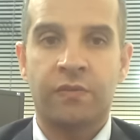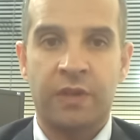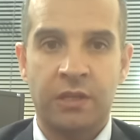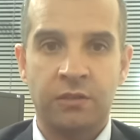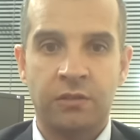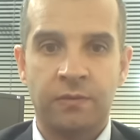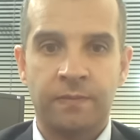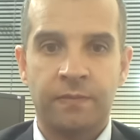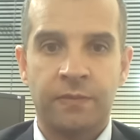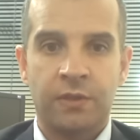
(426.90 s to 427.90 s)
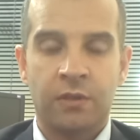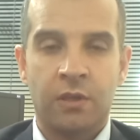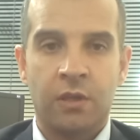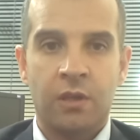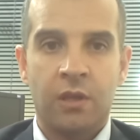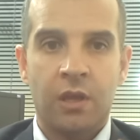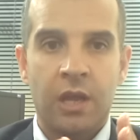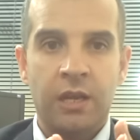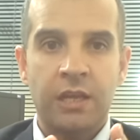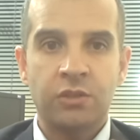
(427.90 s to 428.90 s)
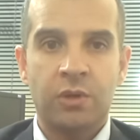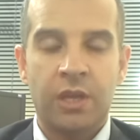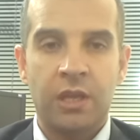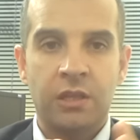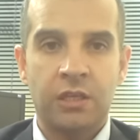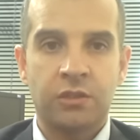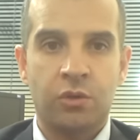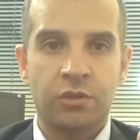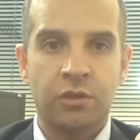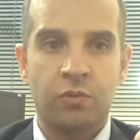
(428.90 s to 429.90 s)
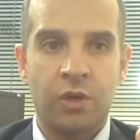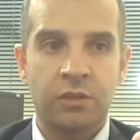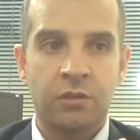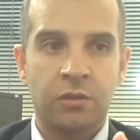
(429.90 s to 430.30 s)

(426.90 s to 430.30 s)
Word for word: of things. And that's why he does also want